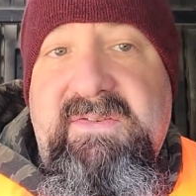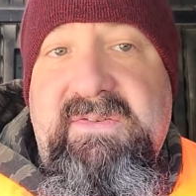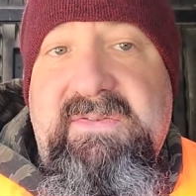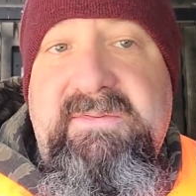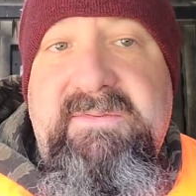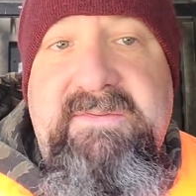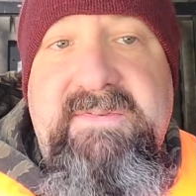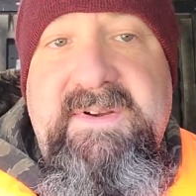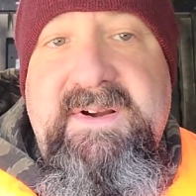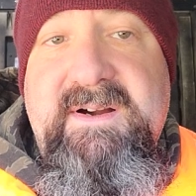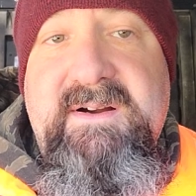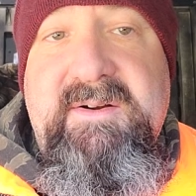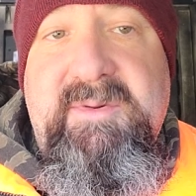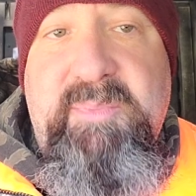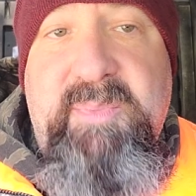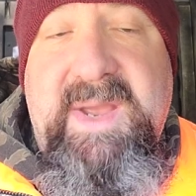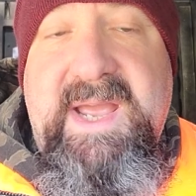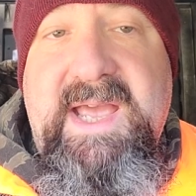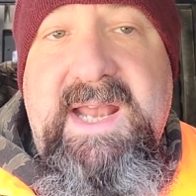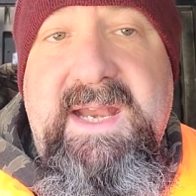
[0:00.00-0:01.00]
fear and
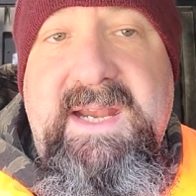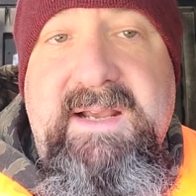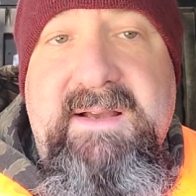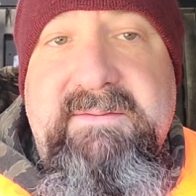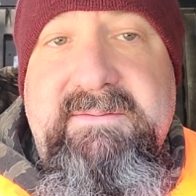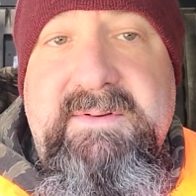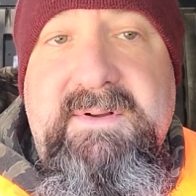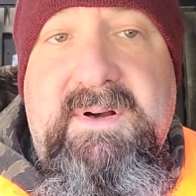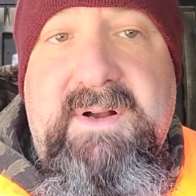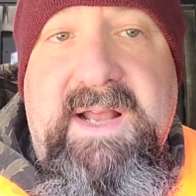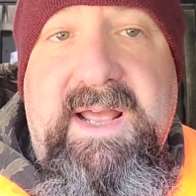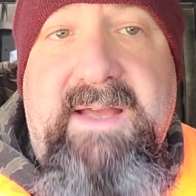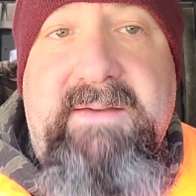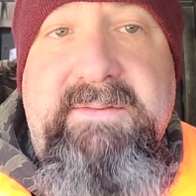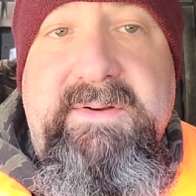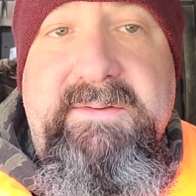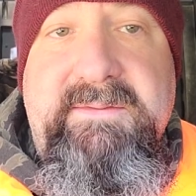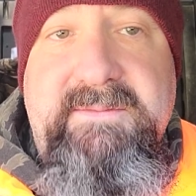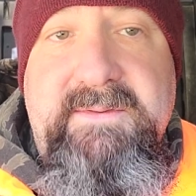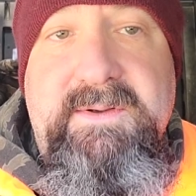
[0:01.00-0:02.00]
panic of not
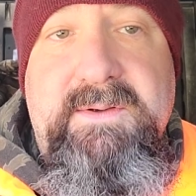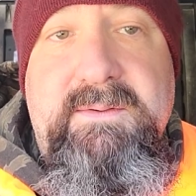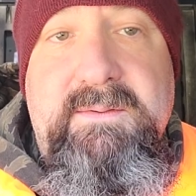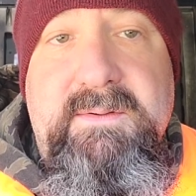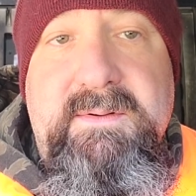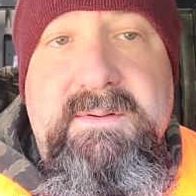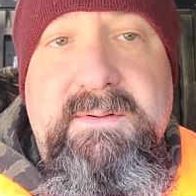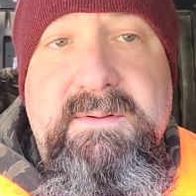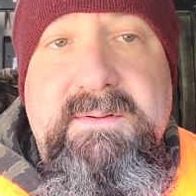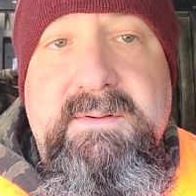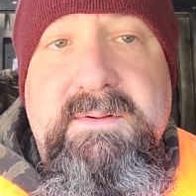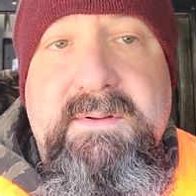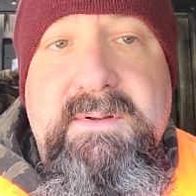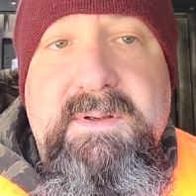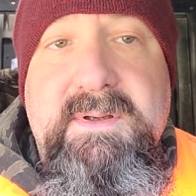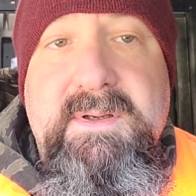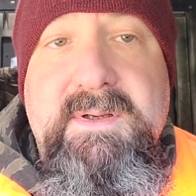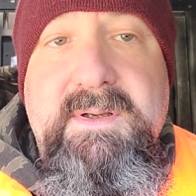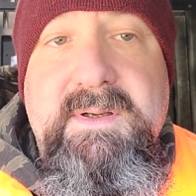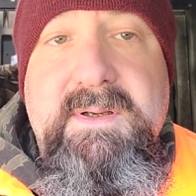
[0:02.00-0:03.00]
having food,
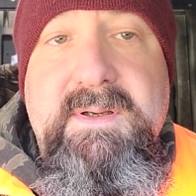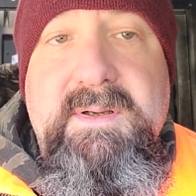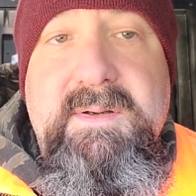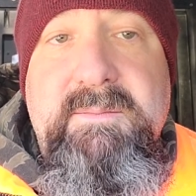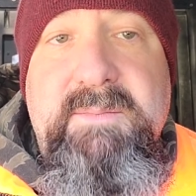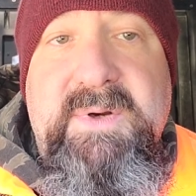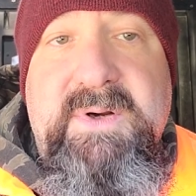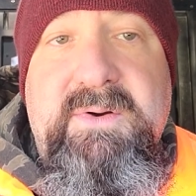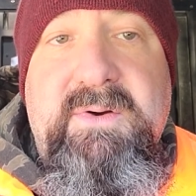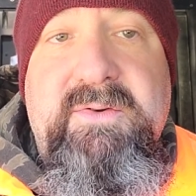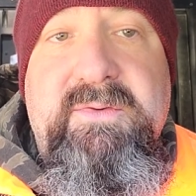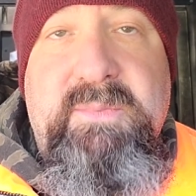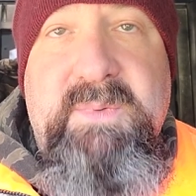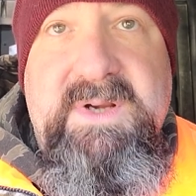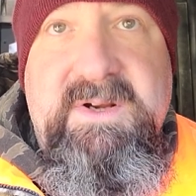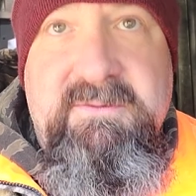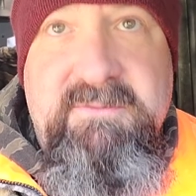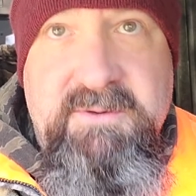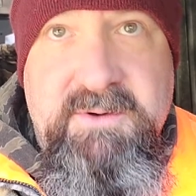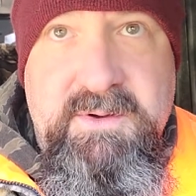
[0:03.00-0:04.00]
because we
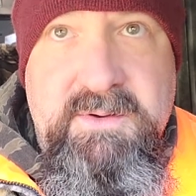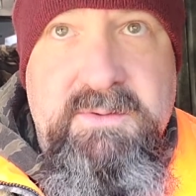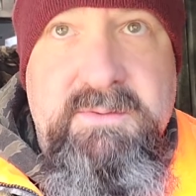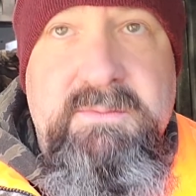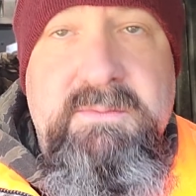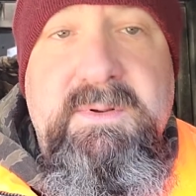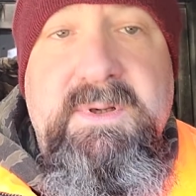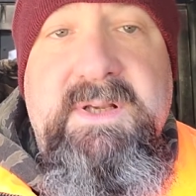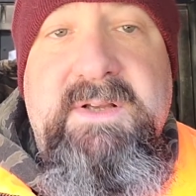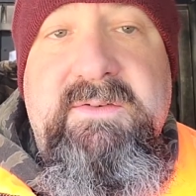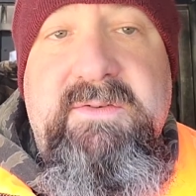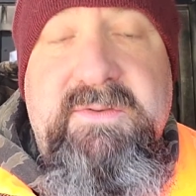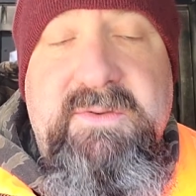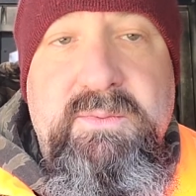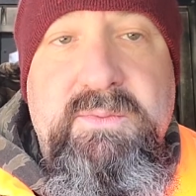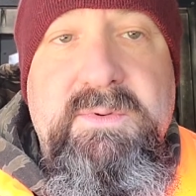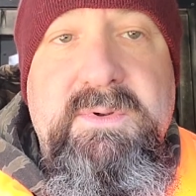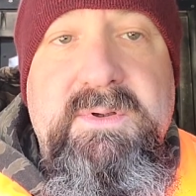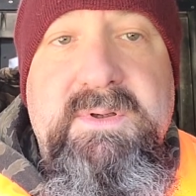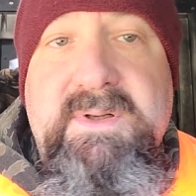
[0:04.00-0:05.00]
grew and
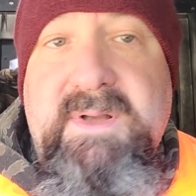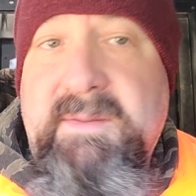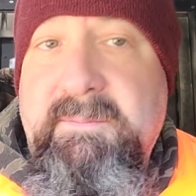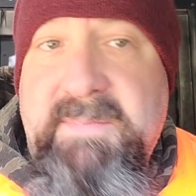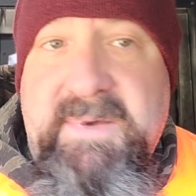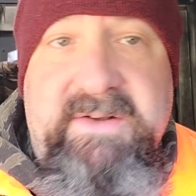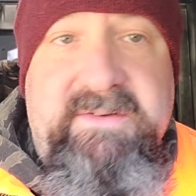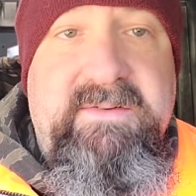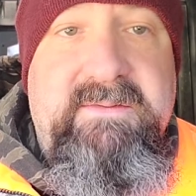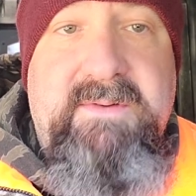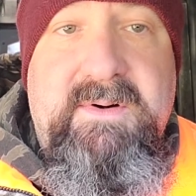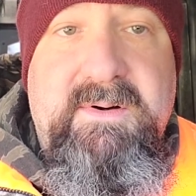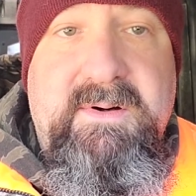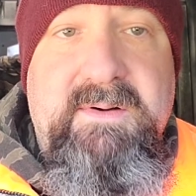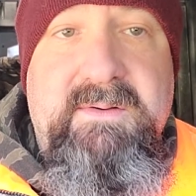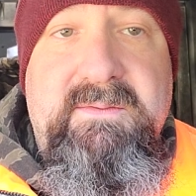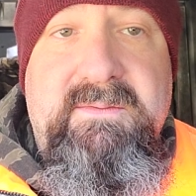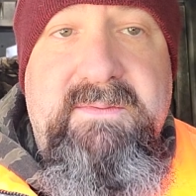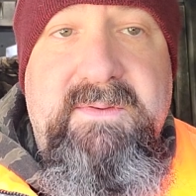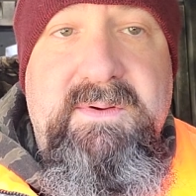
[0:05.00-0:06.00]
stored a bunch of our
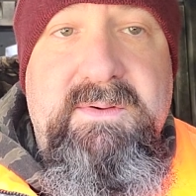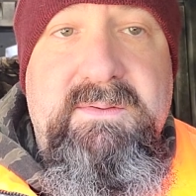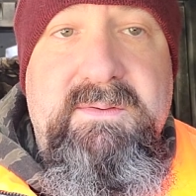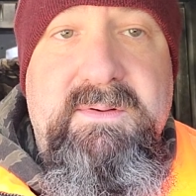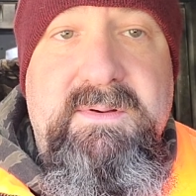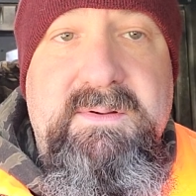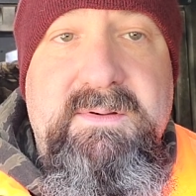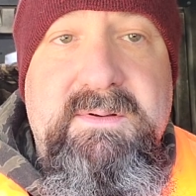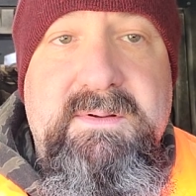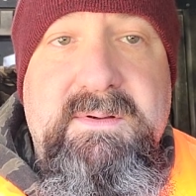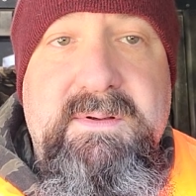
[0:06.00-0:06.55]
own food.